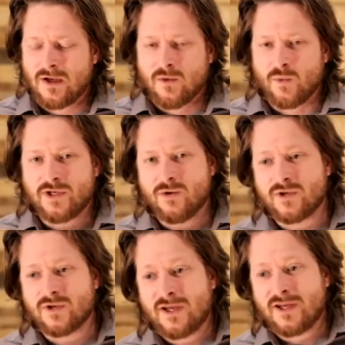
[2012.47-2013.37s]
We
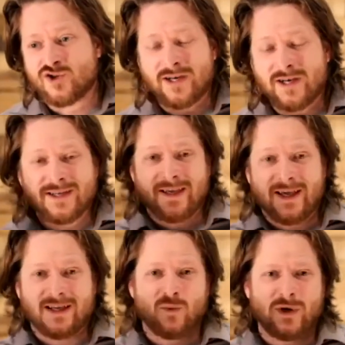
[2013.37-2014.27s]
don't try to
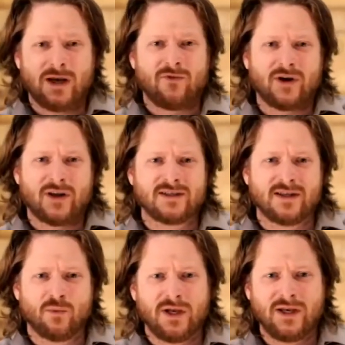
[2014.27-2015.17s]
get whatever it is
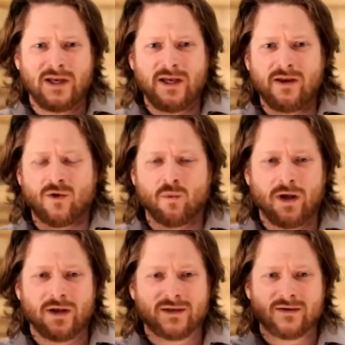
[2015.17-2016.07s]
that we need or
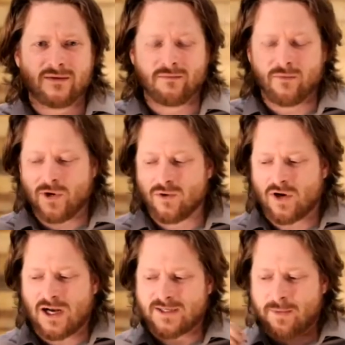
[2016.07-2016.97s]
want. We don't
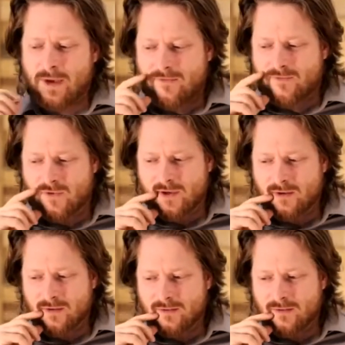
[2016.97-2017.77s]
grasp after it.